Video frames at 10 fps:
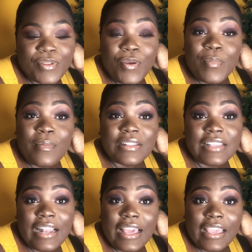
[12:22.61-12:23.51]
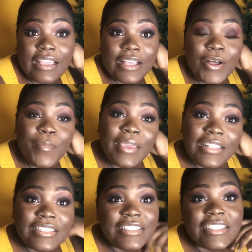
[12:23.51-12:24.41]
Remember to like,
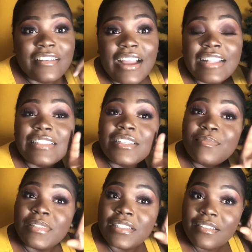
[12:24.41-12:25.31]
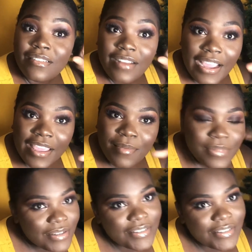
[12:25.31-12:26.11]
comment, share, and subscribe.